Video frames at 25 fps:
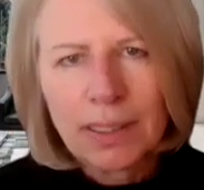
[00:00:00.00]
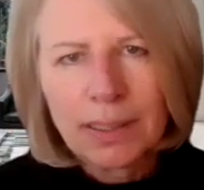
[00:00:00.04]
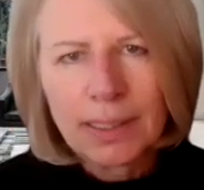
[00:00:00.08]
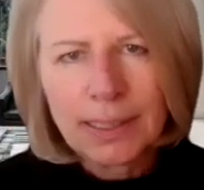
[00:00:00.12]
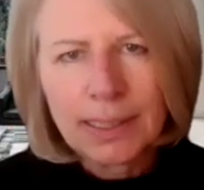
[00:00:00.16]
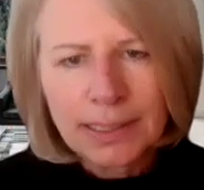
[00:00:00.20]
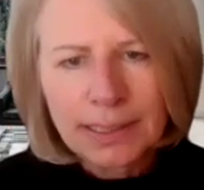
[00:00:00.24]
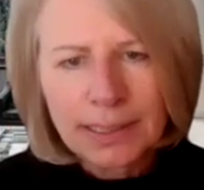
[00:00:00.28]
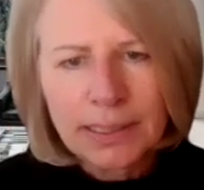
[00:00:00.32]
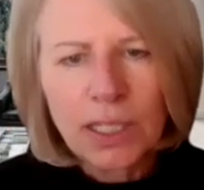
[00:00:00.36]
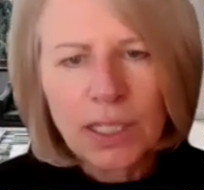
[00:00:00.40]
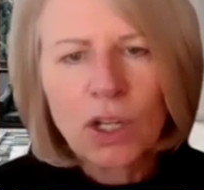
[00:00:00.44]

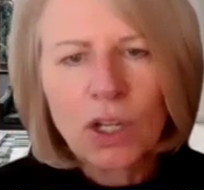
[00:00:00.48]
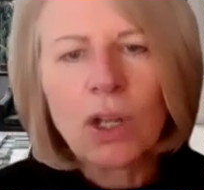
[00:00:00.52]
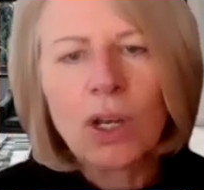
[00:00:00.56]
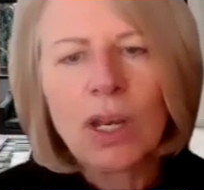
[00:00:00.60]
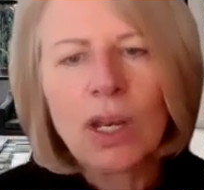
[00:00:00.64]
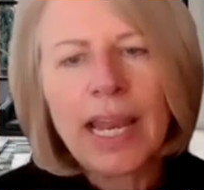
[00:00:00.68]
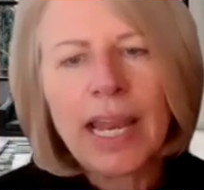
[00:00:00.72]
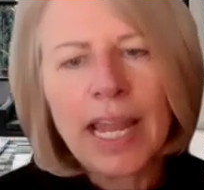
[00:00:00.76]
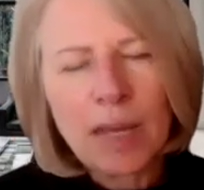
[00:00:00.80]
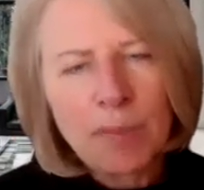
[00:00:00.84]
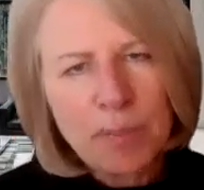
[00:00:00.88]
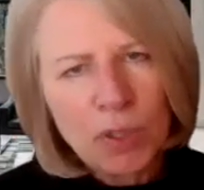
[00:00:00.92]
This is a
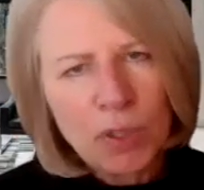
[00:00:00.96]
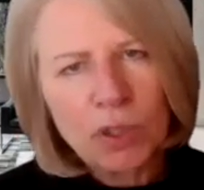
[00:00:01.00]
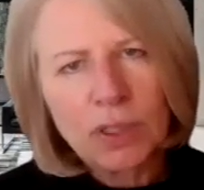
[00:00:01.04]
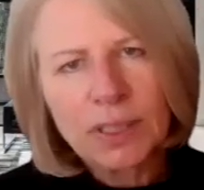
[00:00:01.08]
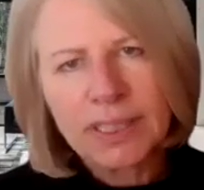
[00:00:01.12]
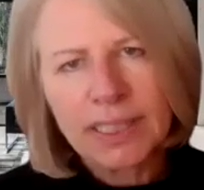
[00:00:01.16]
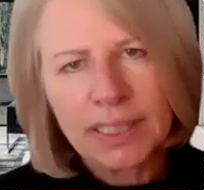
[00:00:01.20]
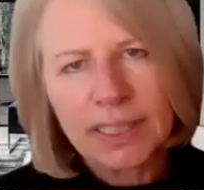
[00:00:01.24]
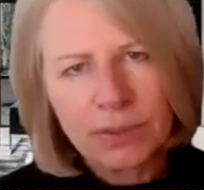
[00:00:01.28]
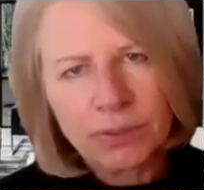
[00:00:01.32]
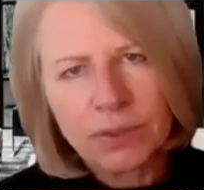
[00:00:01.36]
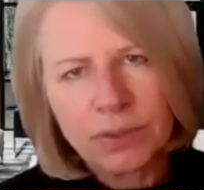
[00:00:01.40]

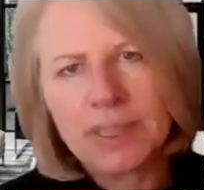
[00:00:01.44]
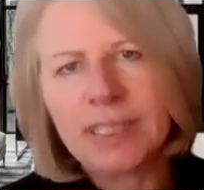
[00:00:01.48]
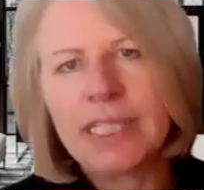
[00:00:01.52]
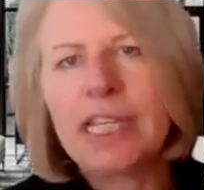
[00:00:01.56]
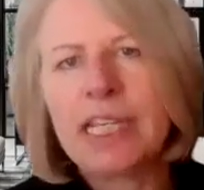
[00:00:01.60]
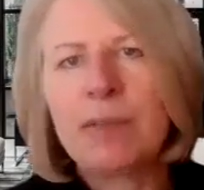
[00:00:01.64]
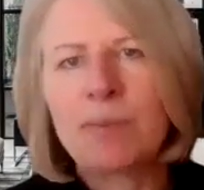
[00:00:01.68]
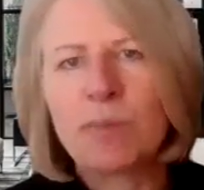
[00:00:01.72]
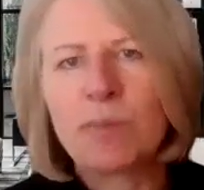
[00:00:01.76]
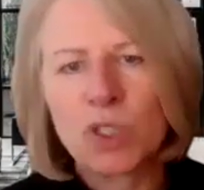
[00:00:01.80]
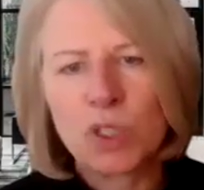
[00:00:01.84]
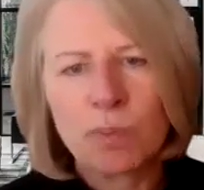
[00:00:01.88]
collaborative
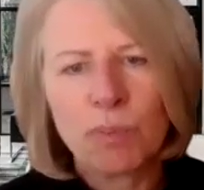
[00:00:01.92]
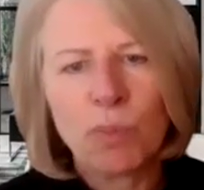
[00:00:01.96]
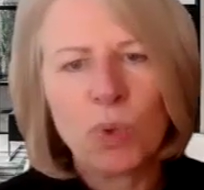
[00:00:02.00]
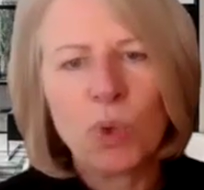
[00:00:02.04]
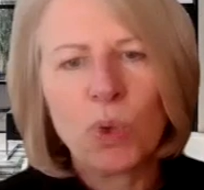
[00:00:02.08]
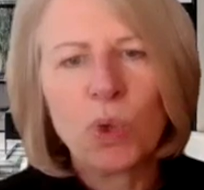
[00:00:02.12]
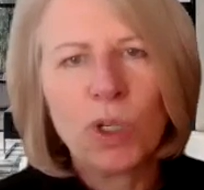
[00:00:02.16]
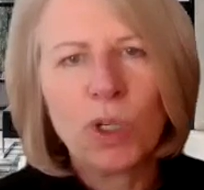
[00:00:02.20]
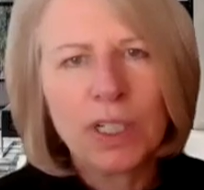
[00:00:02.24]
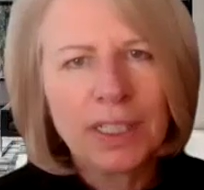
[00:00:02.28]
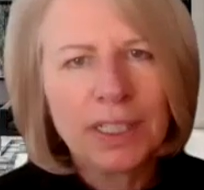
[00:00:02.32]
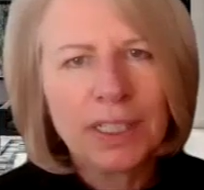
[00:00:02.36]
team
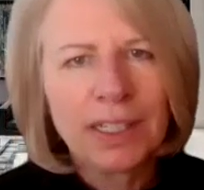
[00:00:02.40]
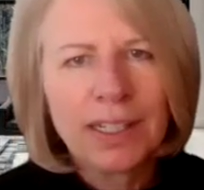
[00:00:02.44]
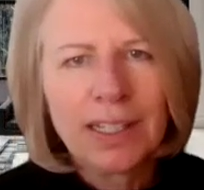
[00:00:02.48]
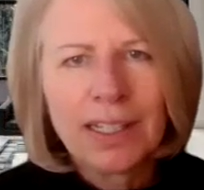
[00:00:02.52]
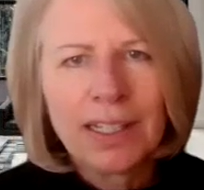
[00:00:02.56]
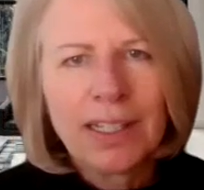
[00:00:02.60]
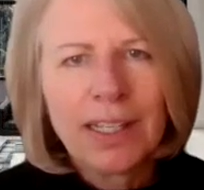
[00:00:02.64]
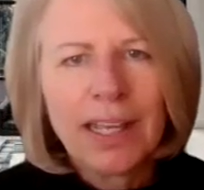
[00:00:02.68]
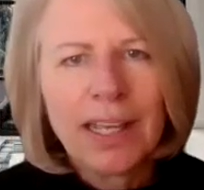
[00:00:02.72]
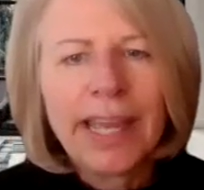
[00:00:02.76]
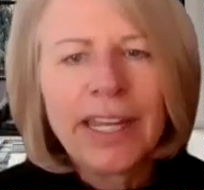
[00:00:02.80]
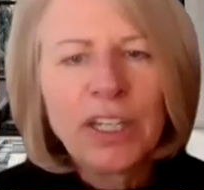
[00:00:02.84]
sport,
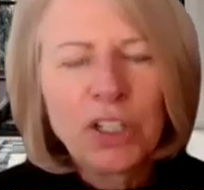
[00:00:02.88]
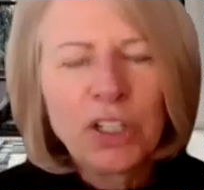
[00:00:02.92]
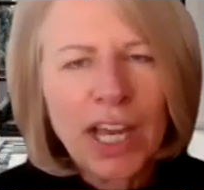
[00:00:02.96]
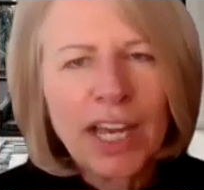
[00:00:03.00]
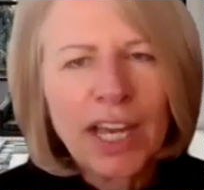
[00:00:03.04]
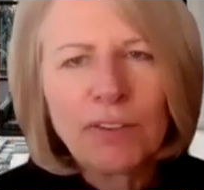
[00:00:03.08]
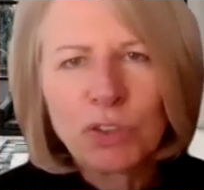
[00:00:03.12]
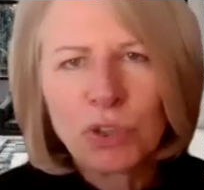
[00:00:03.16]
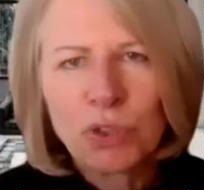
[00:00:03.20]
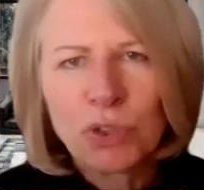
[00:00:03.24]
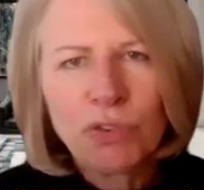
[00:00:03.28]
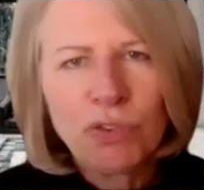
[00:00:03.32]
and you
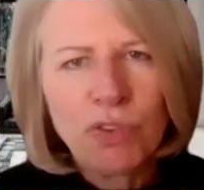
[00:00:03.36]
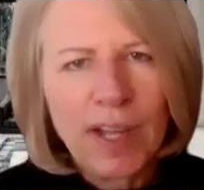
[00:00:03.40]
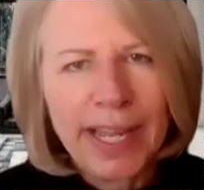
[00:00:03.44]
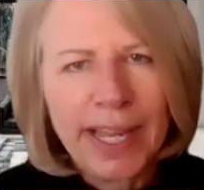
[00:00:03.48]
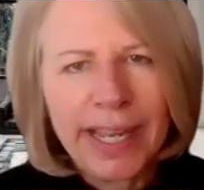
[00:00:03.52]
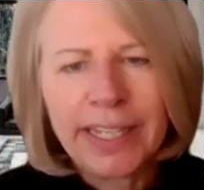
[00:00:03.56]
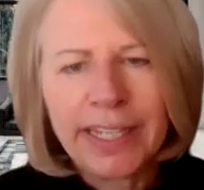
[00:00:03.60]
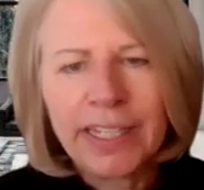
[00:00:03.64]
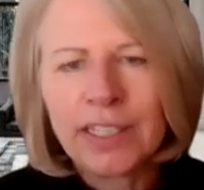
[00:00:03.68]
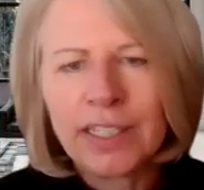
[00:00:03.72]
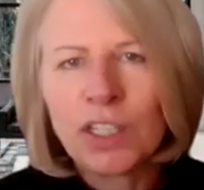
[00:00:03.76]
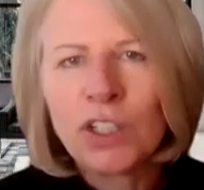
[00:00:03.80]
have to
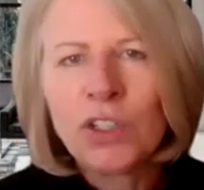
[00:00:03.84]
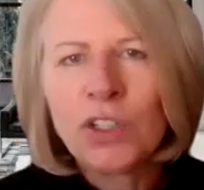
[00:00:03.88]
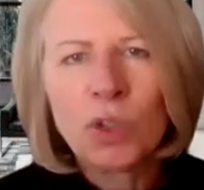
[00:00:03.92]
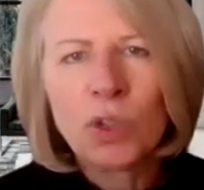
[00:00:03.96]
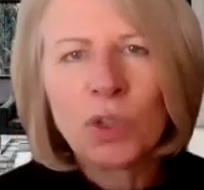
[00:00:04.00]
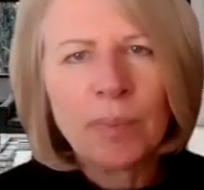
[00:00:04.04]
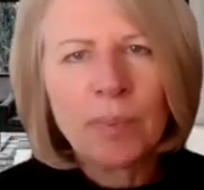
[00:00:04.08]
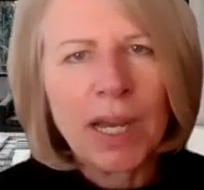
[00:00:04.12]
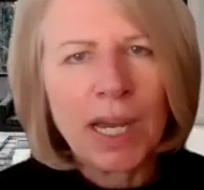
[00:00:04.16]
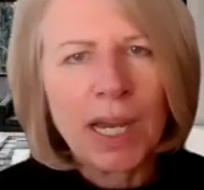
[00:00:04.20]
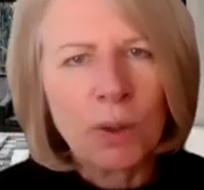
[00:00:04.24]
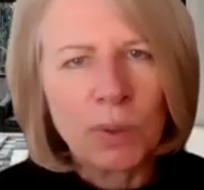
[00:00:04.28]
find
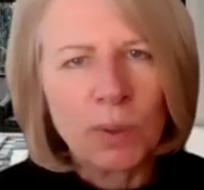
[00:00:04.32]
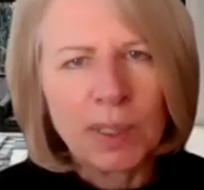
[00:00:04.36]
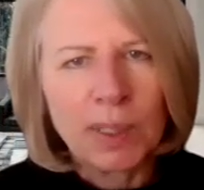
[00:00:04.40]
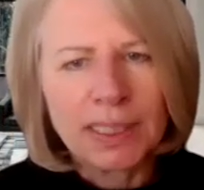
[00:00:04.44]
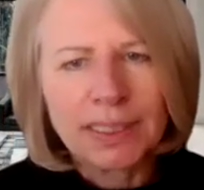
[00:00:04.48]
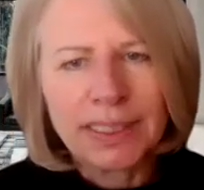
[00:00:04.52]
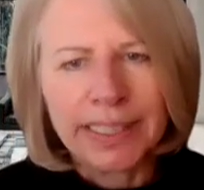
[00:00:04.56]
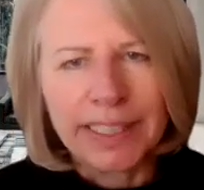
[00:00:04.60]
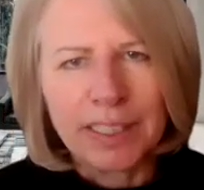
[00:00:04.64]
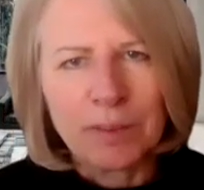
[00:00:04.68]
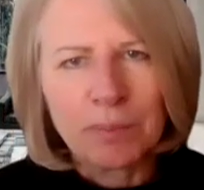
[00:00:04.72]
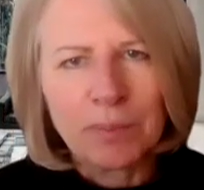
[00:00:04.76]
your power
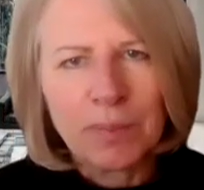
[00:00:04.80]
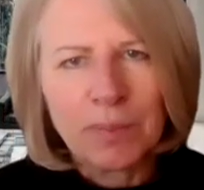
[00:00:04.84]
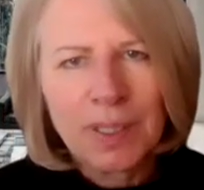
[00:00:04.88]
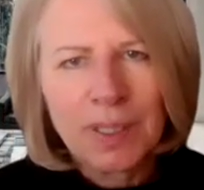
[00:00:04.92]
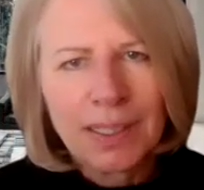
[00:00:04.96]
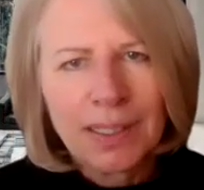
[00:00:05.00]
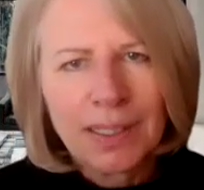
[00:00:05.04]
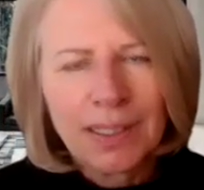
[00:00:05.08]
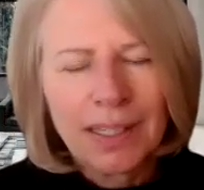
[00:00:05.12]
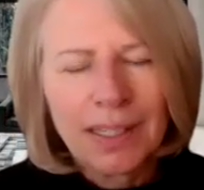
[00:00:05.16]
team.